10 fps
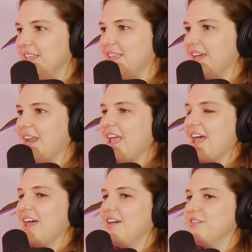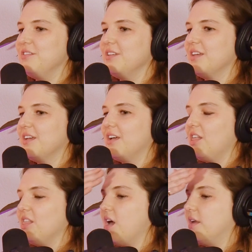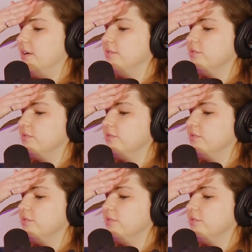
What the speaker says: And that I had a lot of